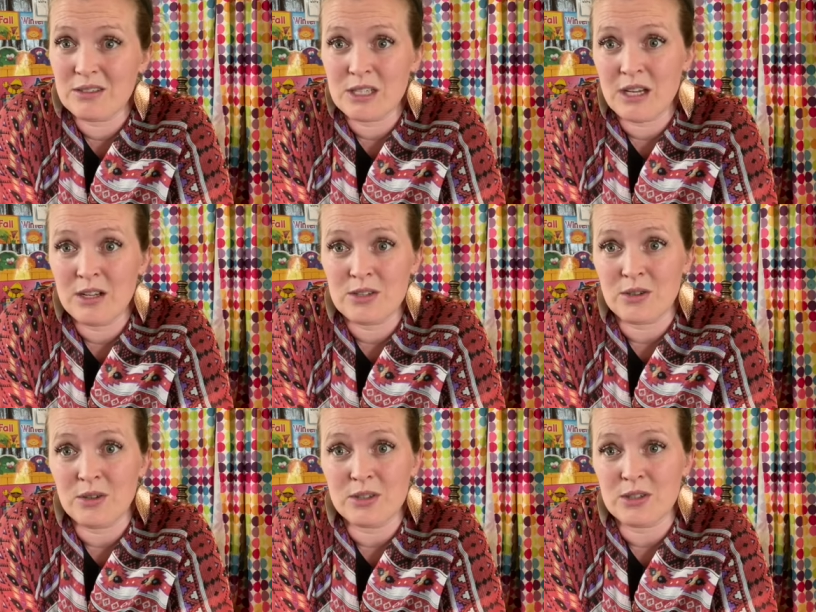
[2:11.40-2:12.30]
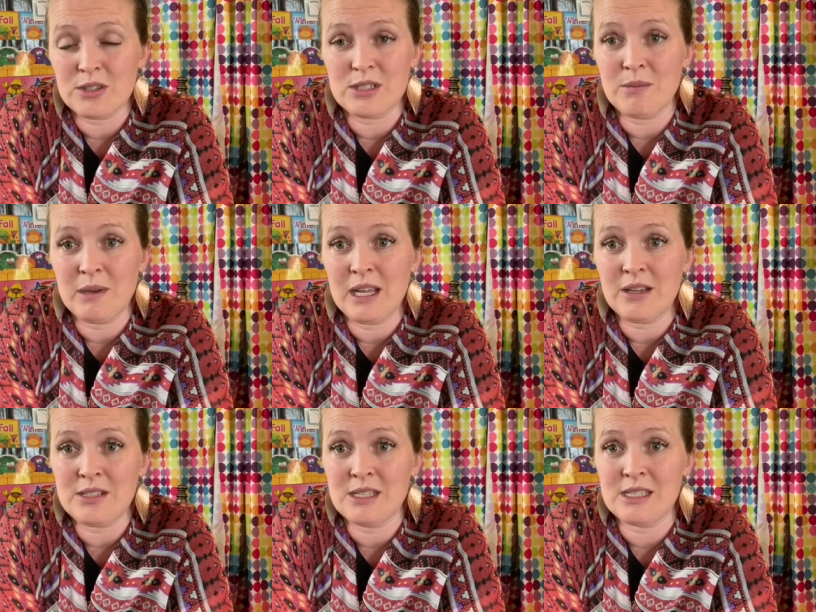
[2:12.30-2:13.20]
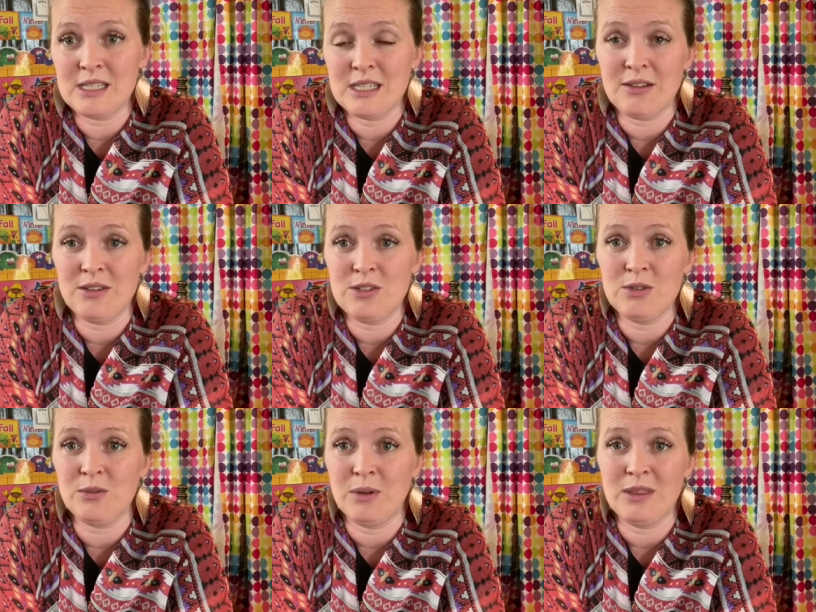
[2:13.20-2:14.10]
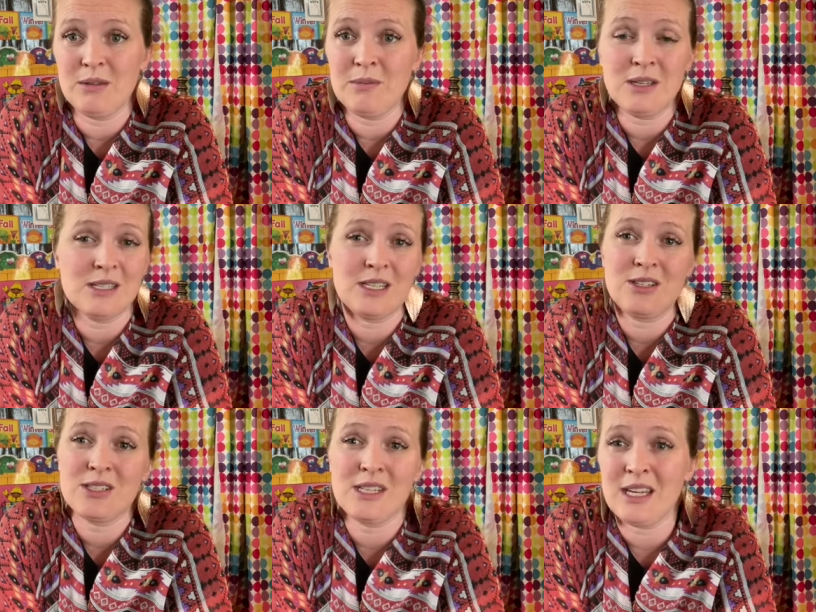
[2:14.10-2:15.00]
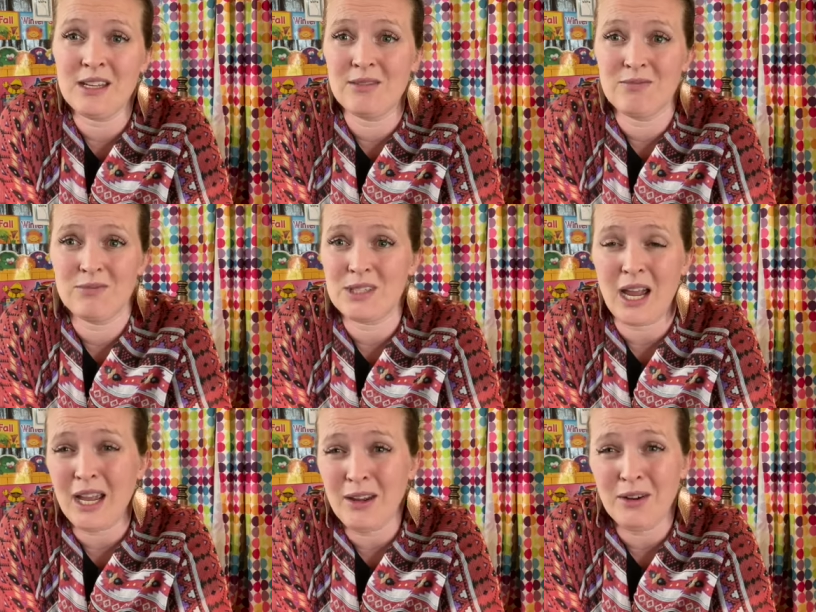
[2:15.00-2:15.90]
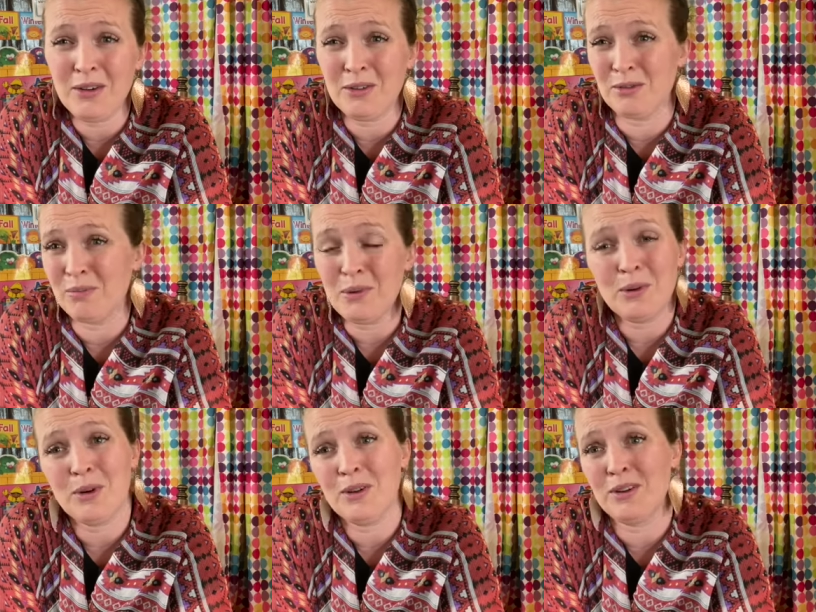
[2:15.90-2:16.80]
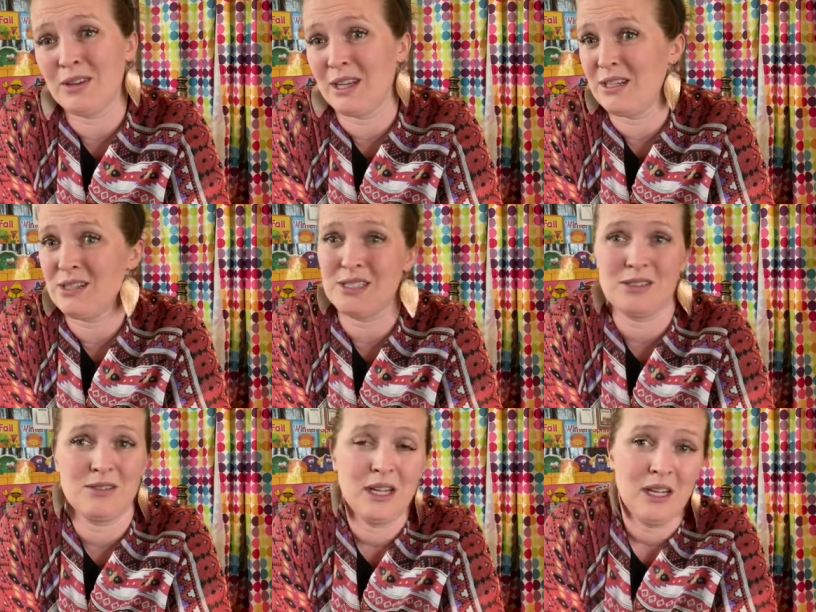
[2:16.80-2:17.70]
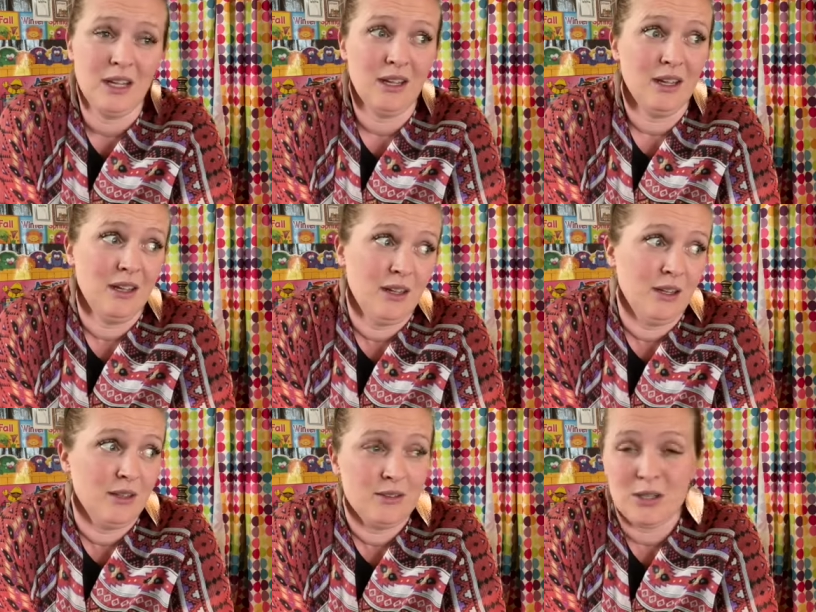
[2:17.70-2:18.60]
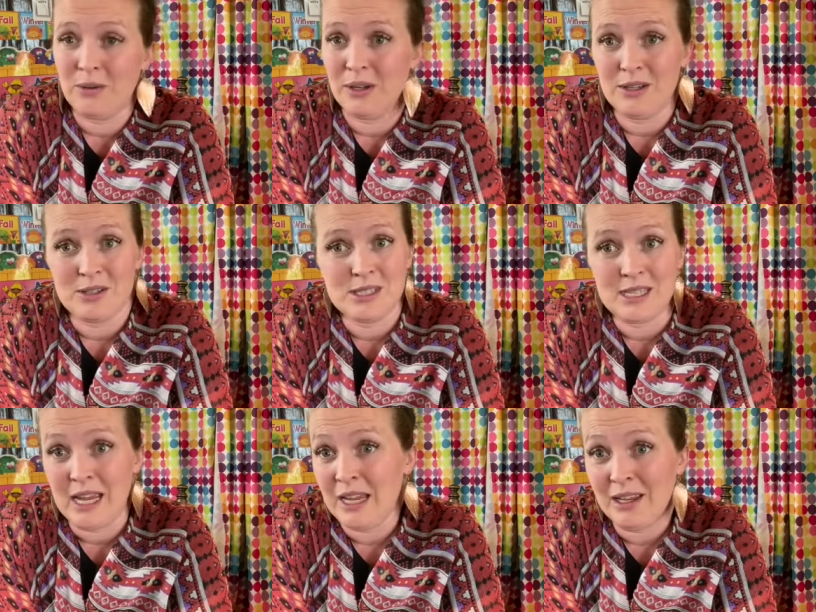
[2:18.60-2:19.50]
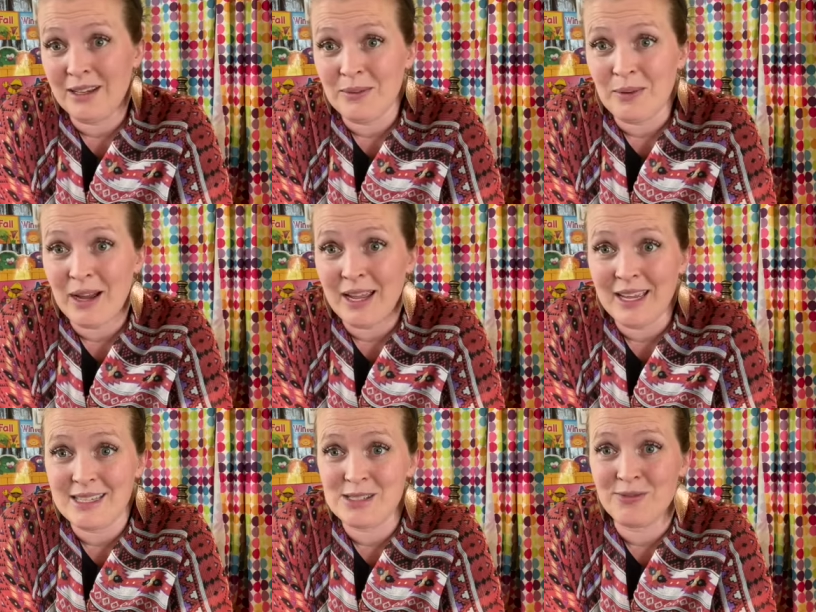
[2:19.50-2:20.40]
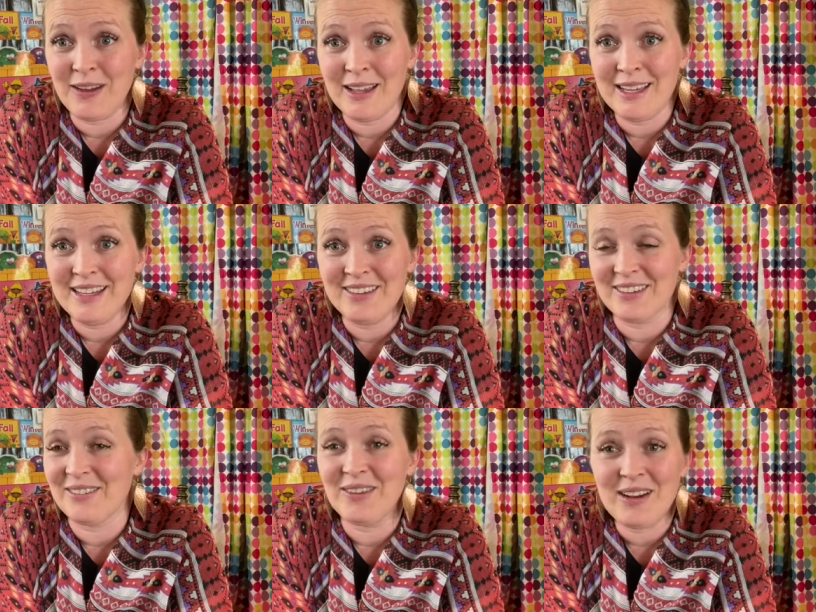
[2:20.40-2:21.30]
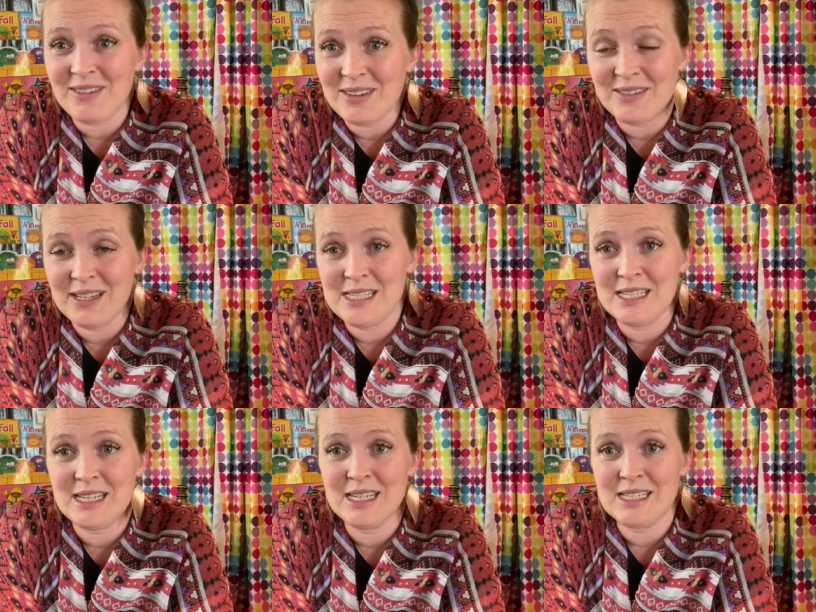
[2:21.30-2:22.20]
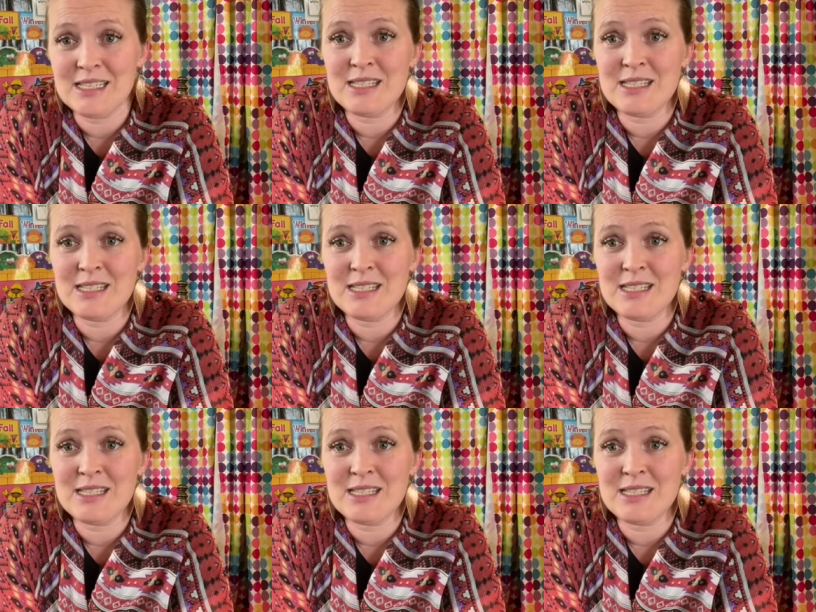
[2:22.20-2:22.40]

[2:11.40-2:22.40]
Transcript: an adult or somebody else to sit down and do it with them because they just get tired or bored, or they just don't understand why it's fun, or whatever the reason is.